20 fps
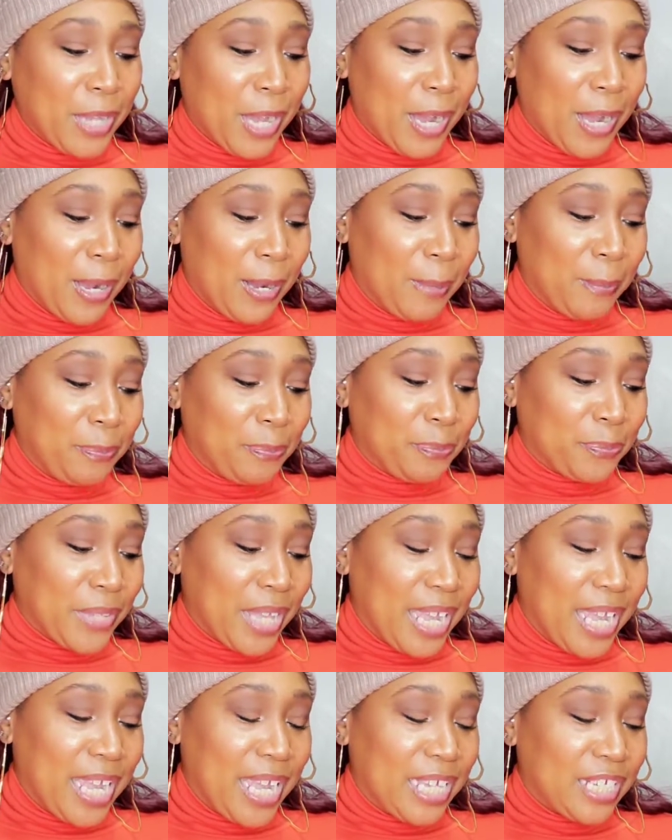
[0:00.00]

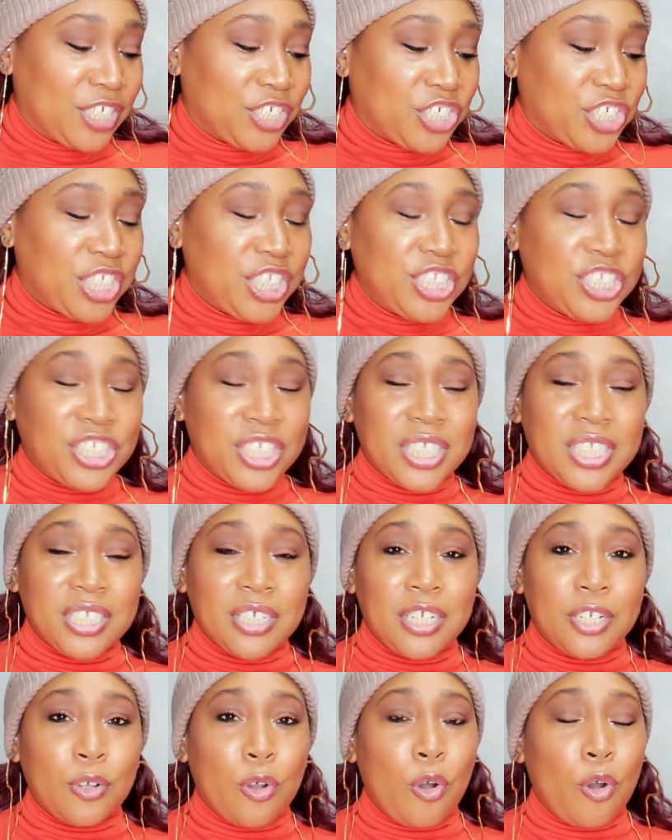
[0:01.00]
And she's
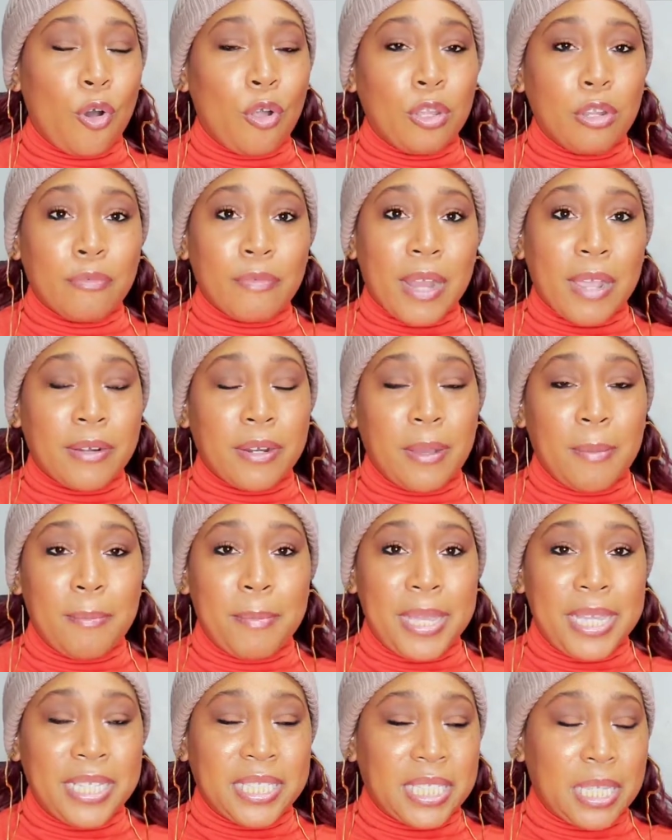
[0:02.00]
just an all-around
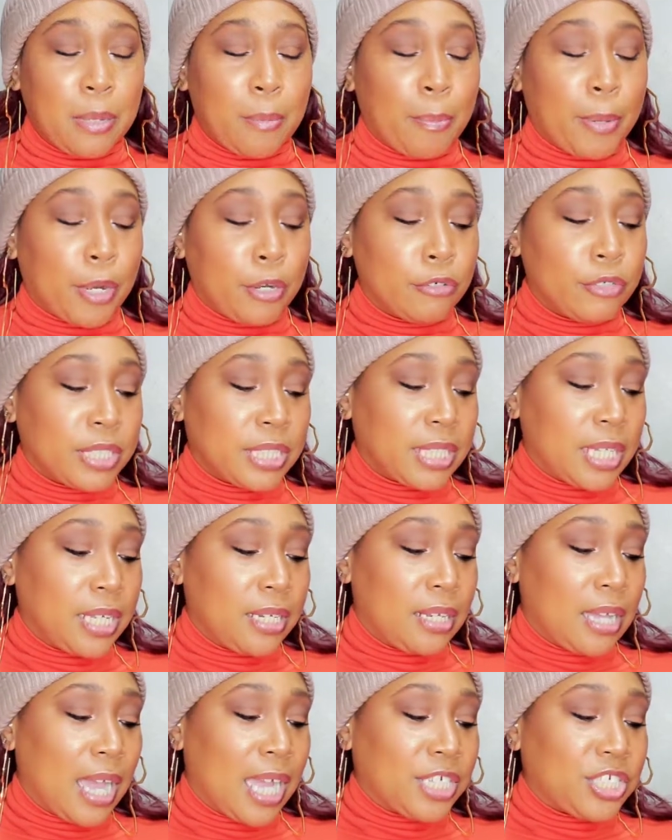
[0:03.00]
amazing
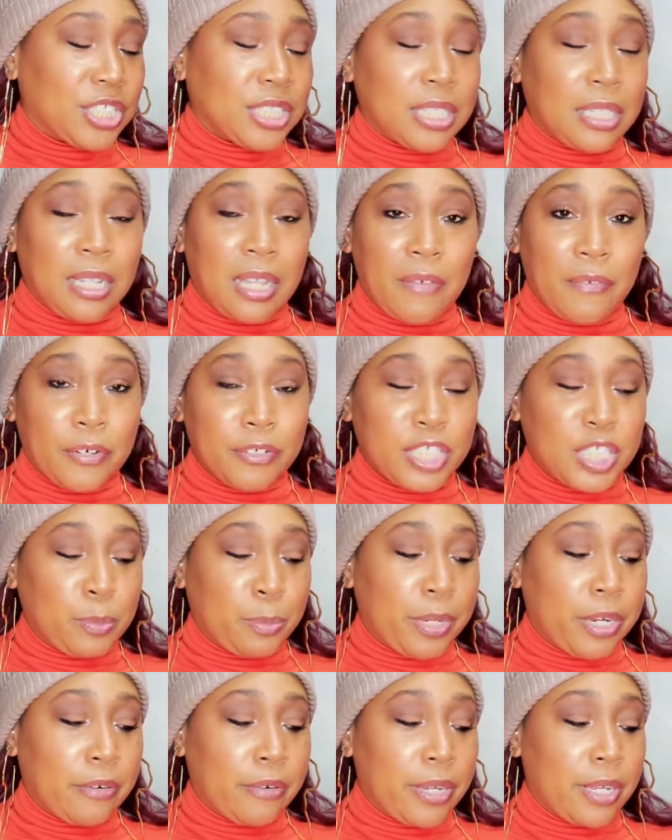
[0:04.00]
person. I just love her
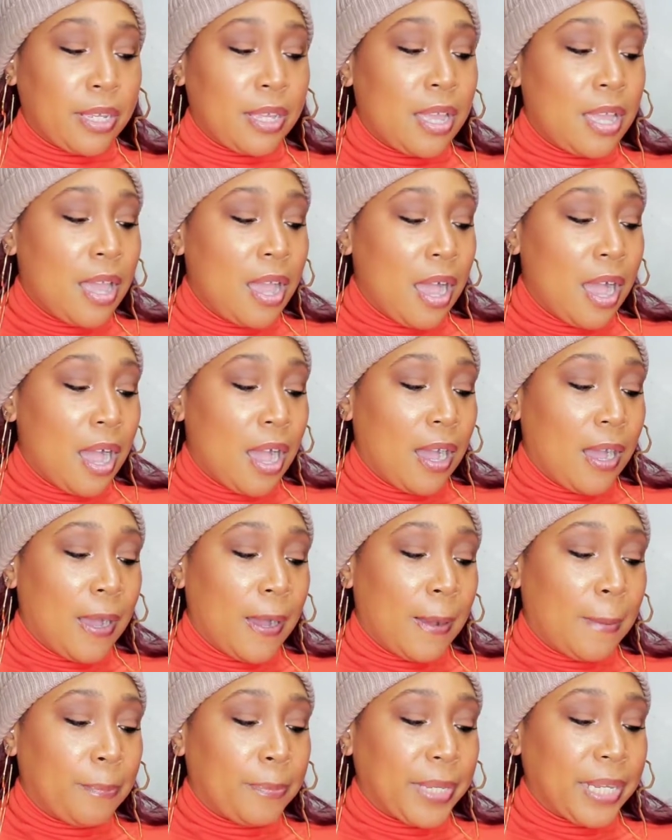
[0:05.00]
spirit,
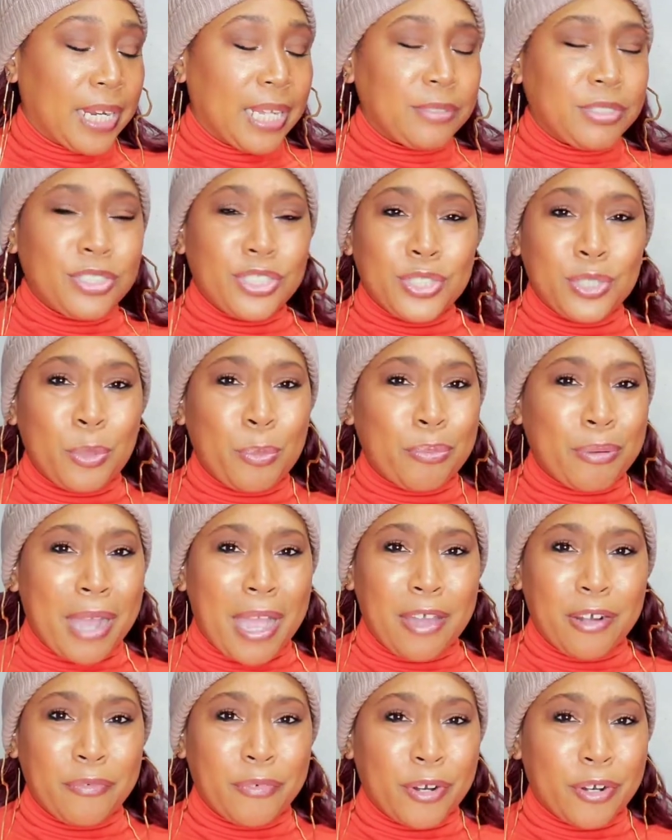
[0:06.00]
and I'm just so
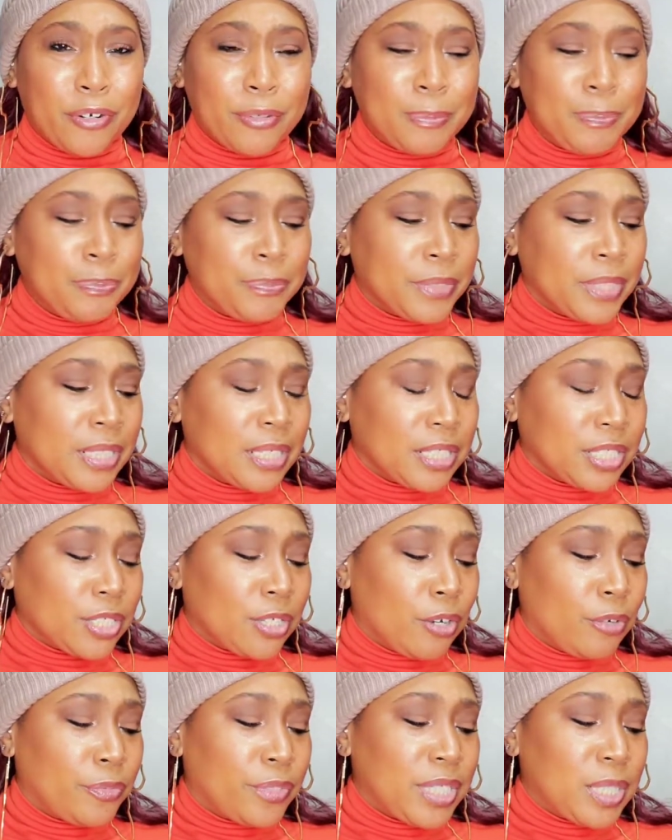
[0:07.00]
proud of her.
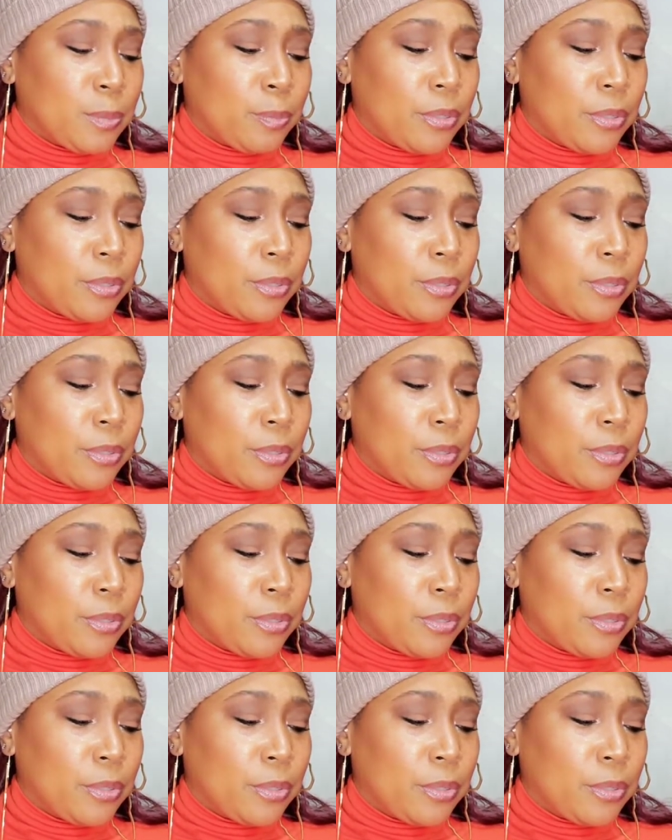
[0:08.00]
So this